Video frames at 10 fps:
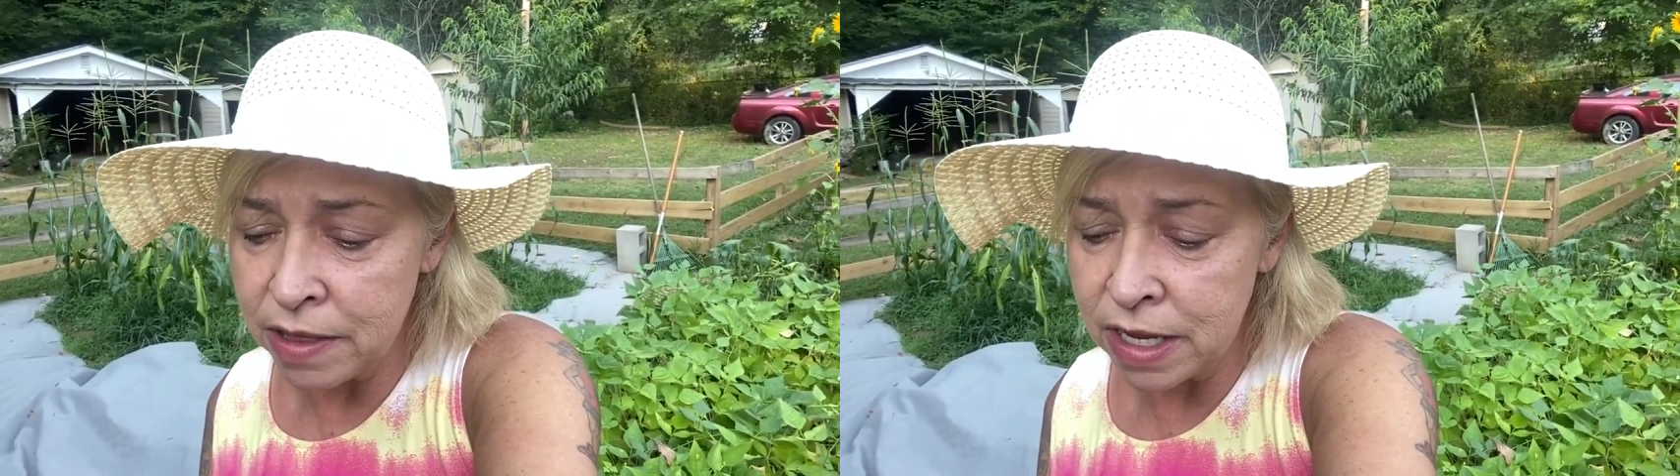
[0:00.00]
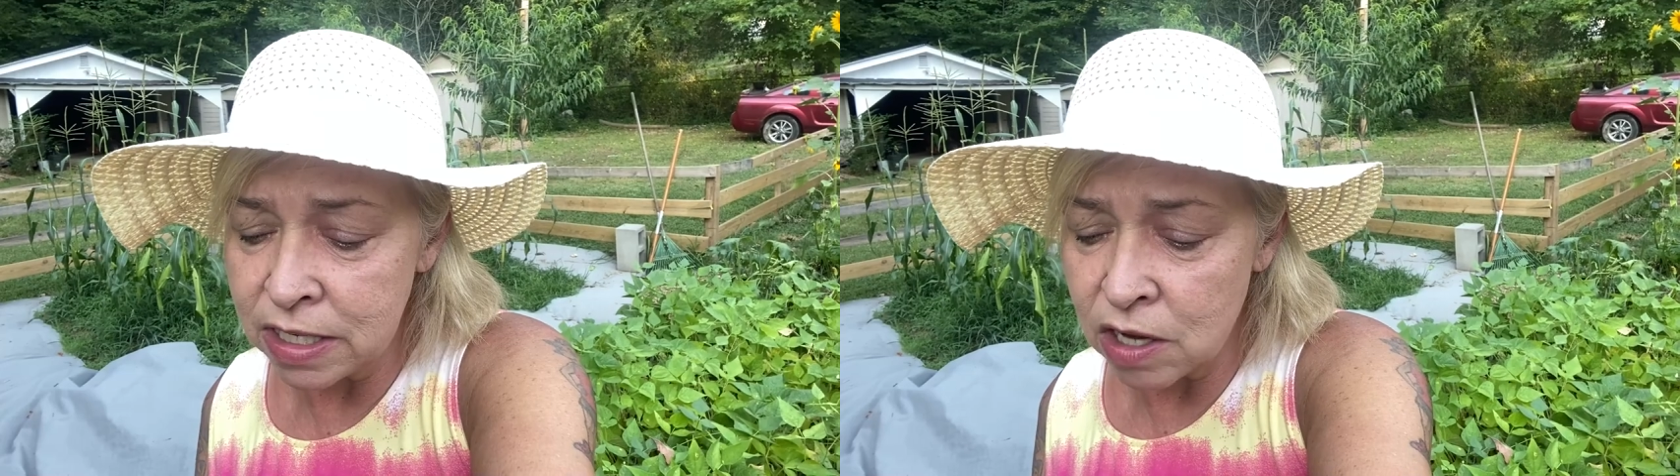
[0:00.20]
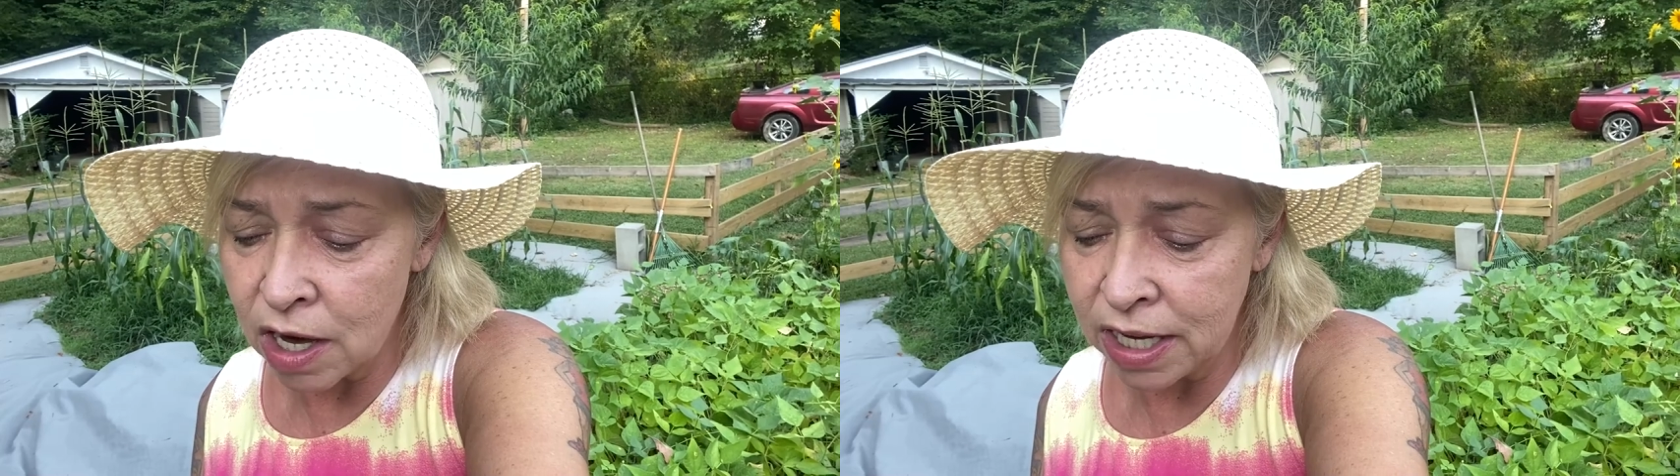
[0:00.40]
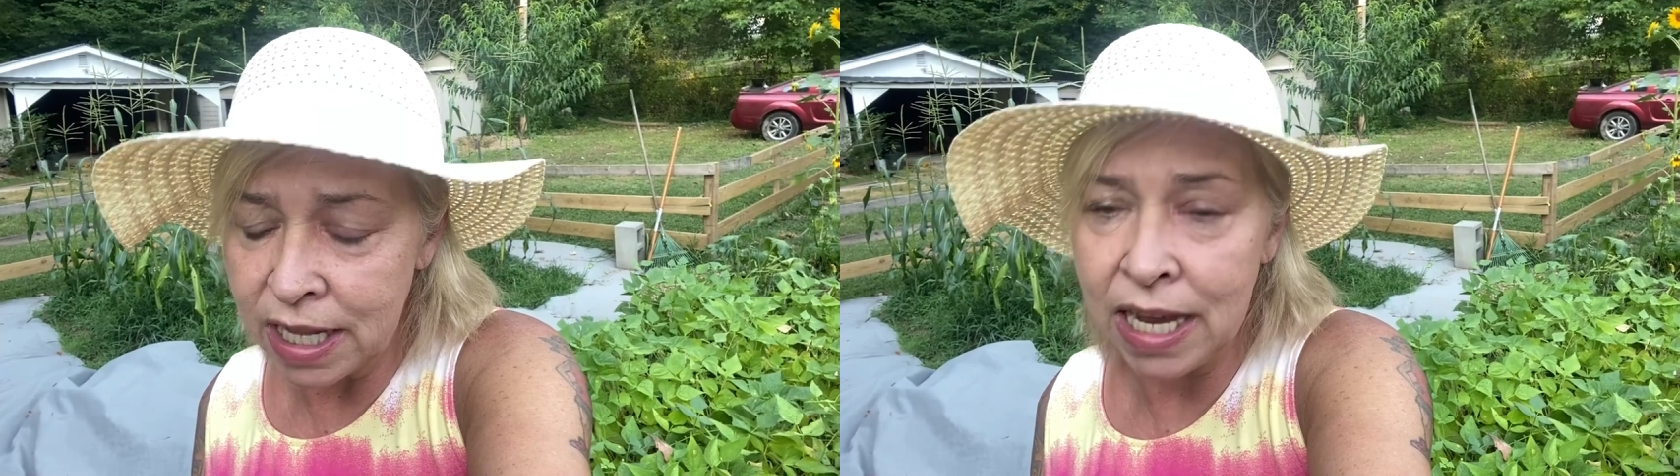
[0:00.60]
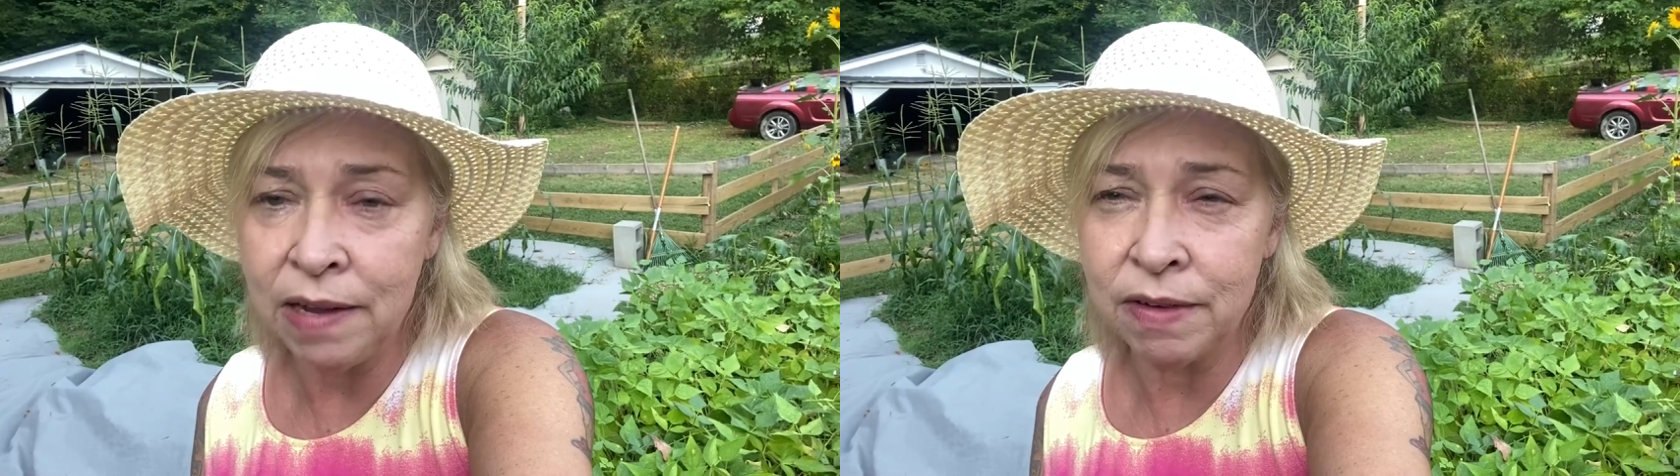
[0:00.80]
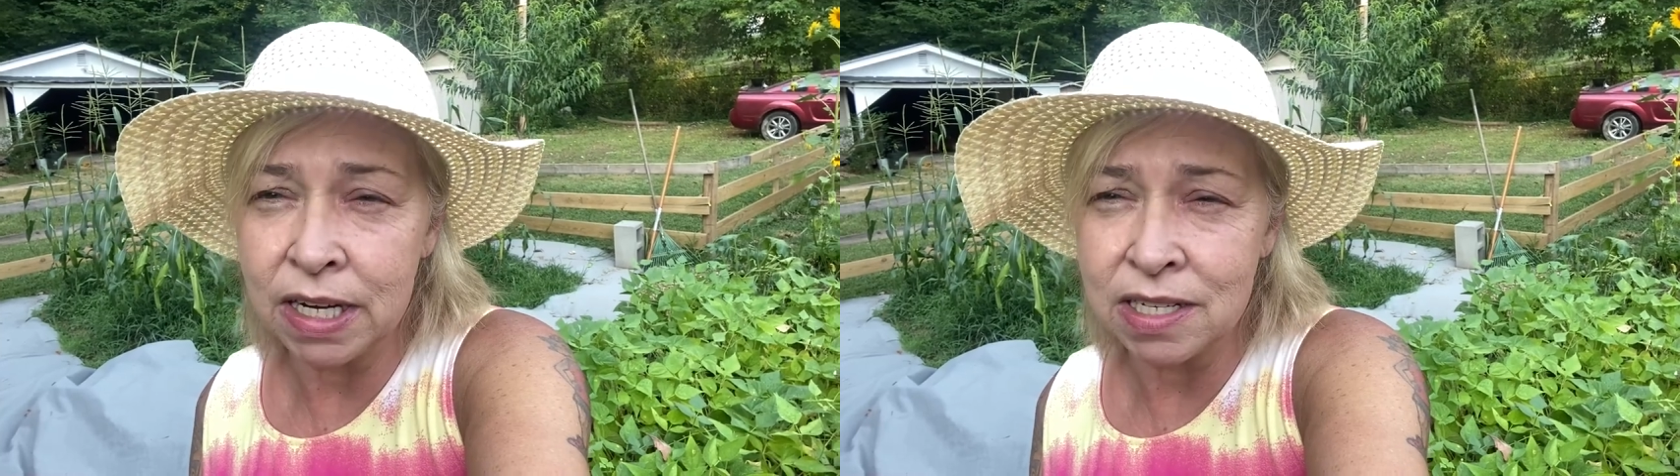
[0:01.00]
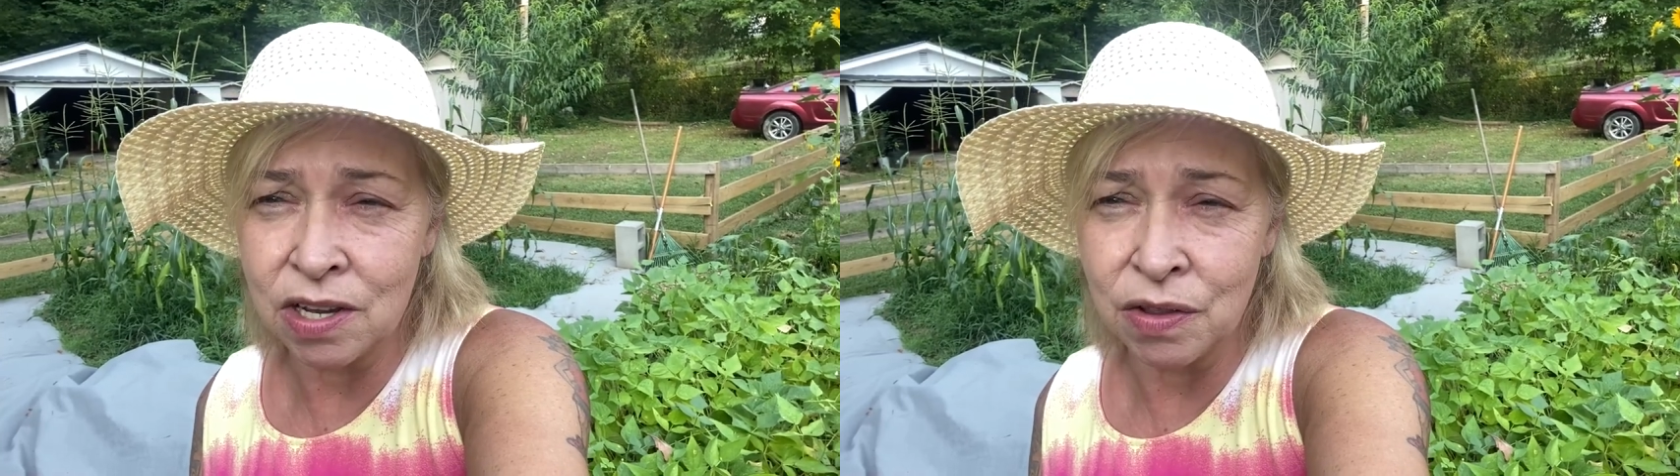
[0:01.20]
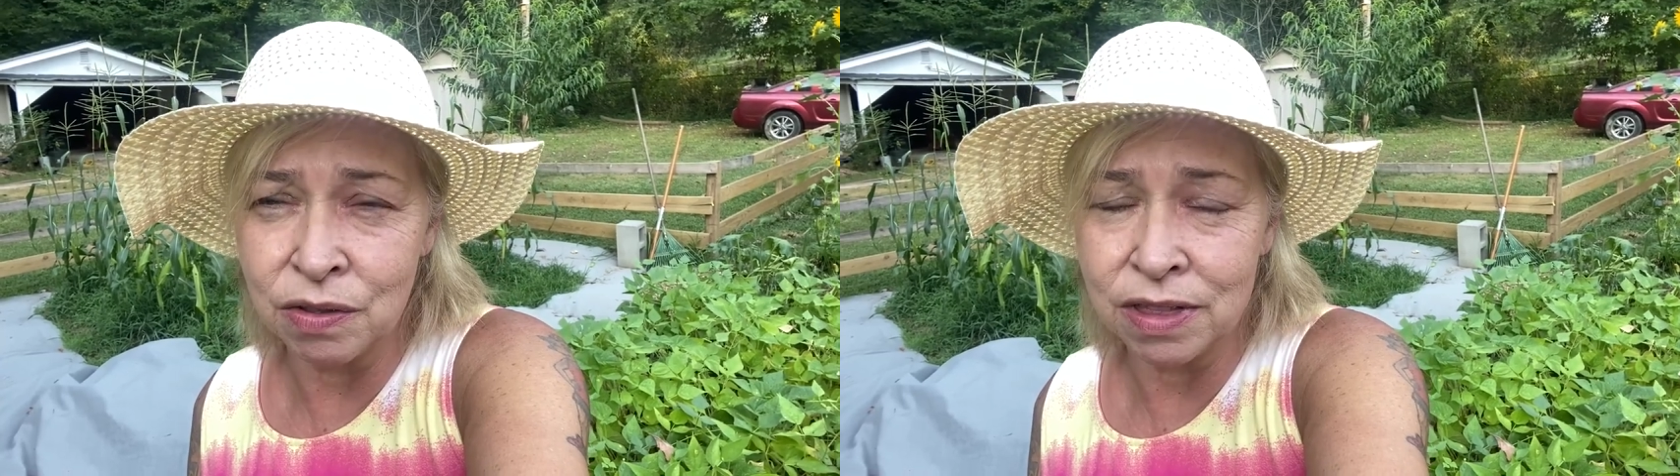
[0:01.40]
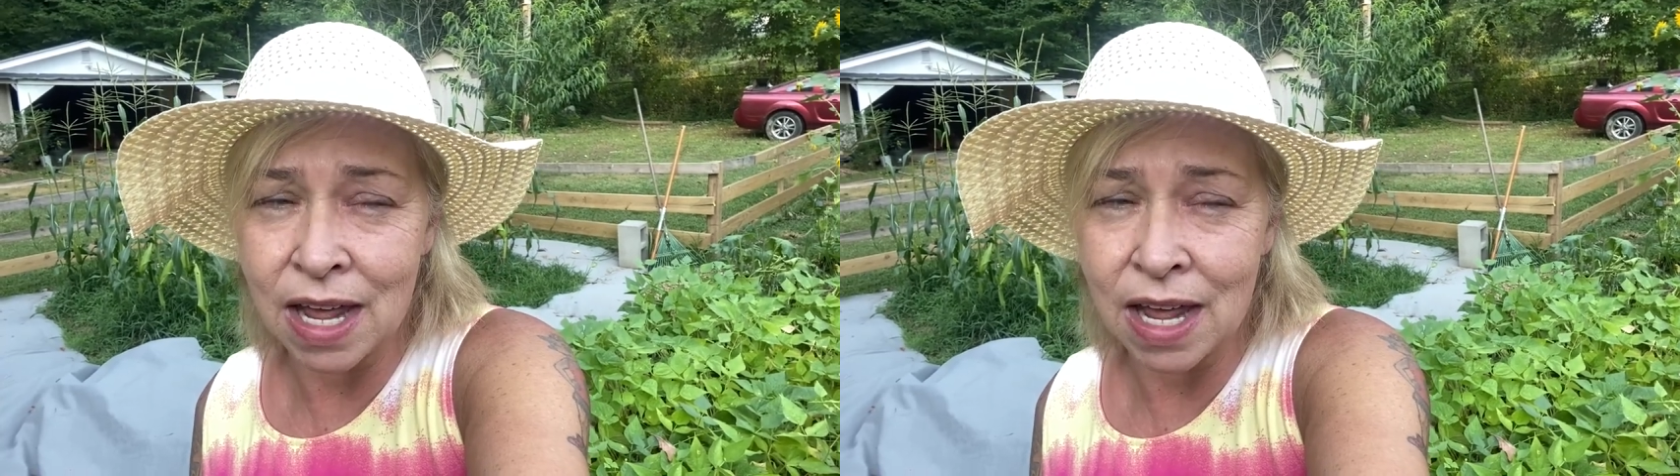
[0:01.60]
these on in the evening so